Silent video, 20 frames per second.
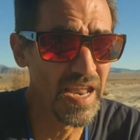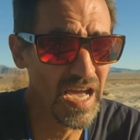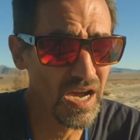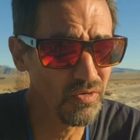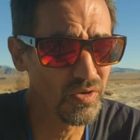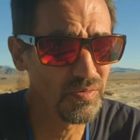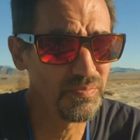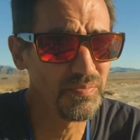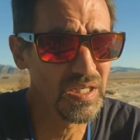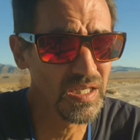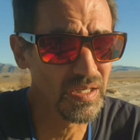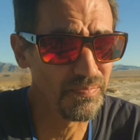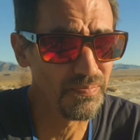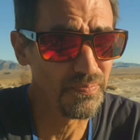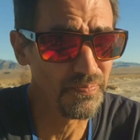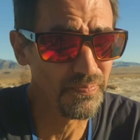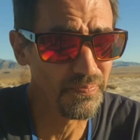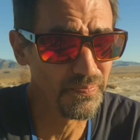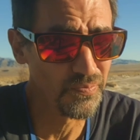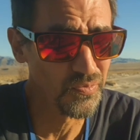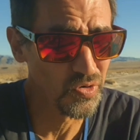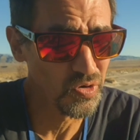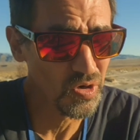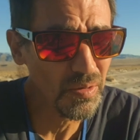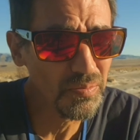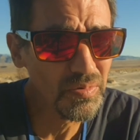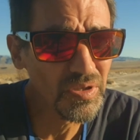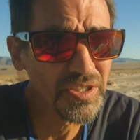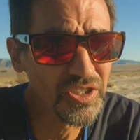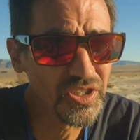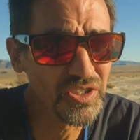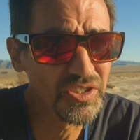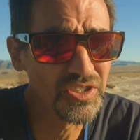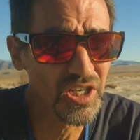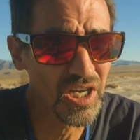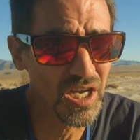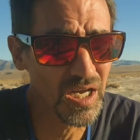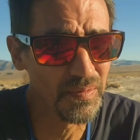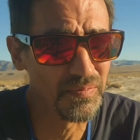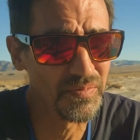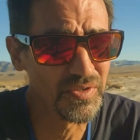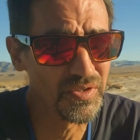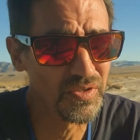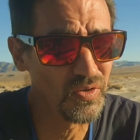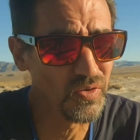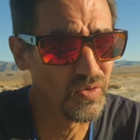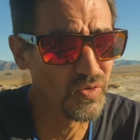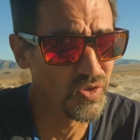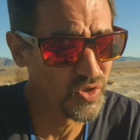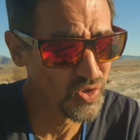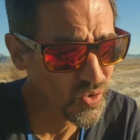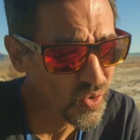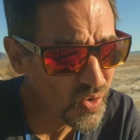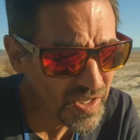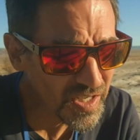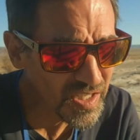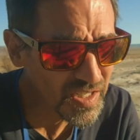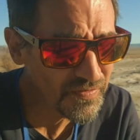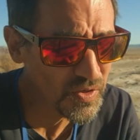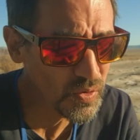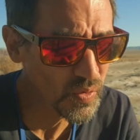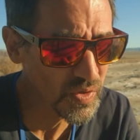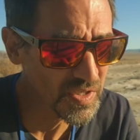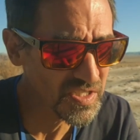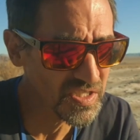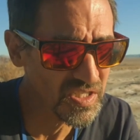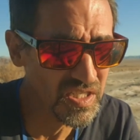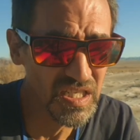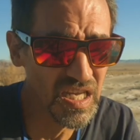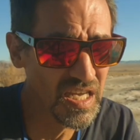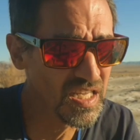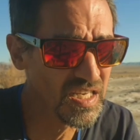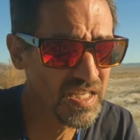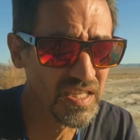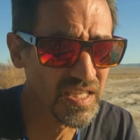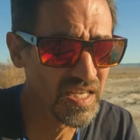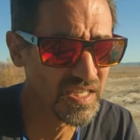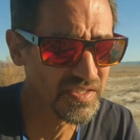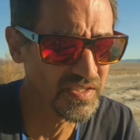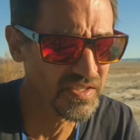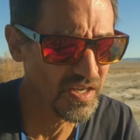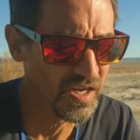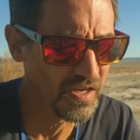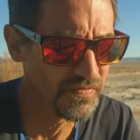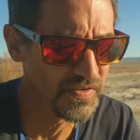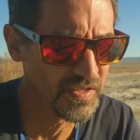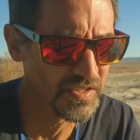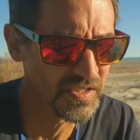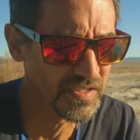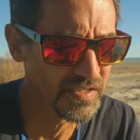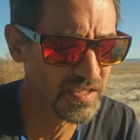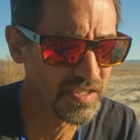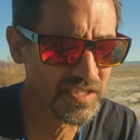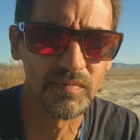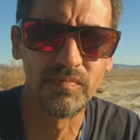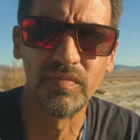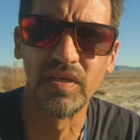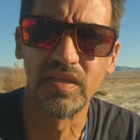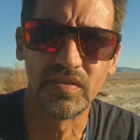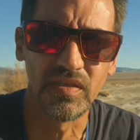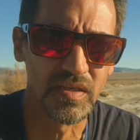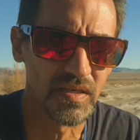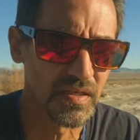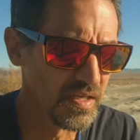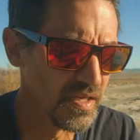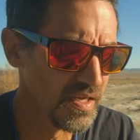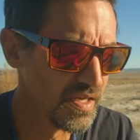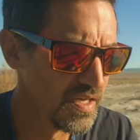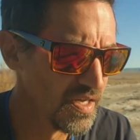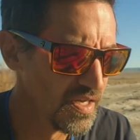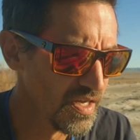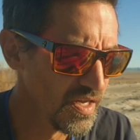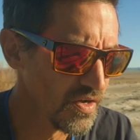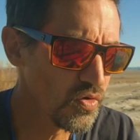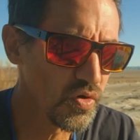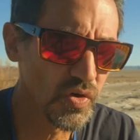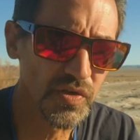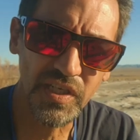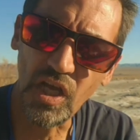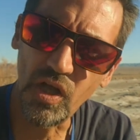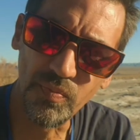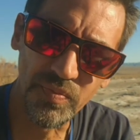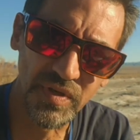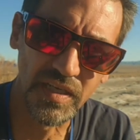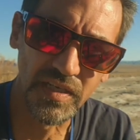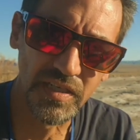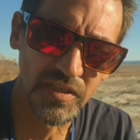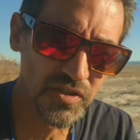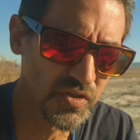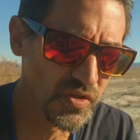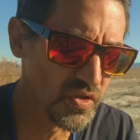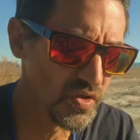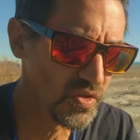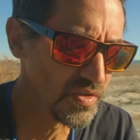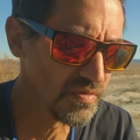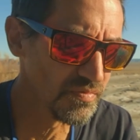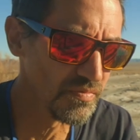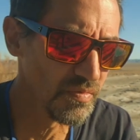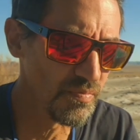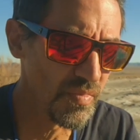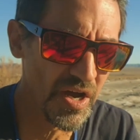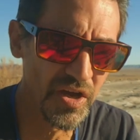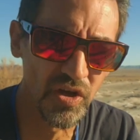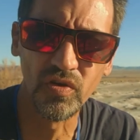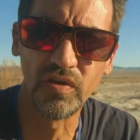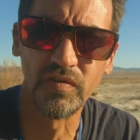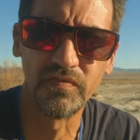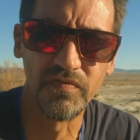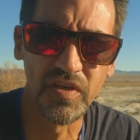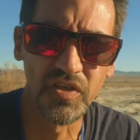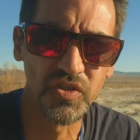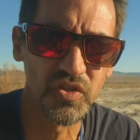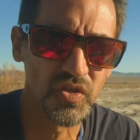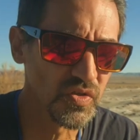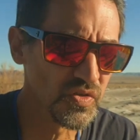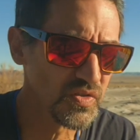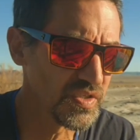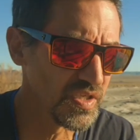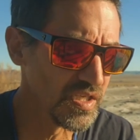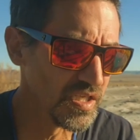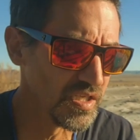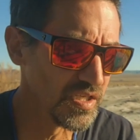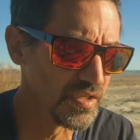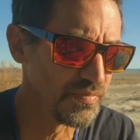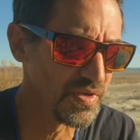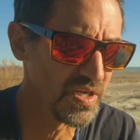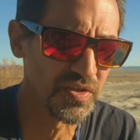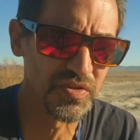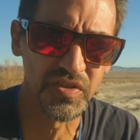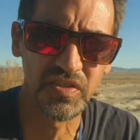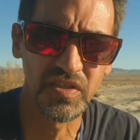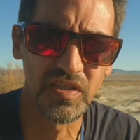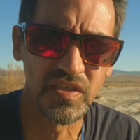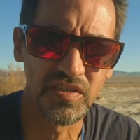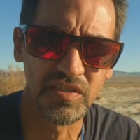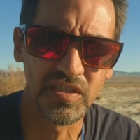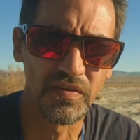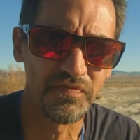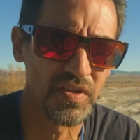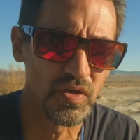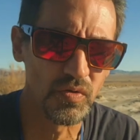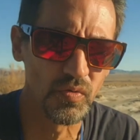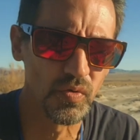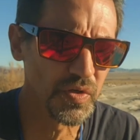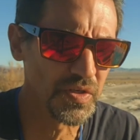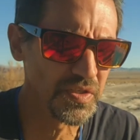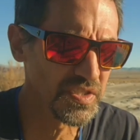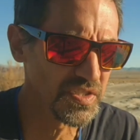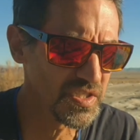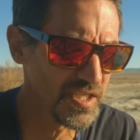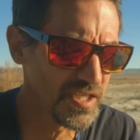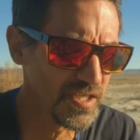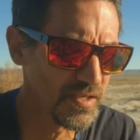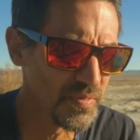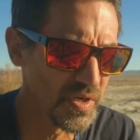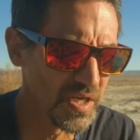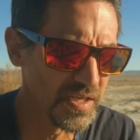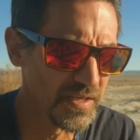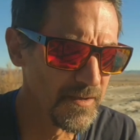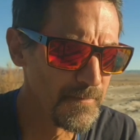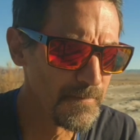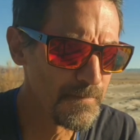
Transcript: would be a probably good time to join if you want to see any of that stuff. It's amazing. Of course, I'll be in it too, and my own adventures and behind the scenes stuff that you won't get to see, but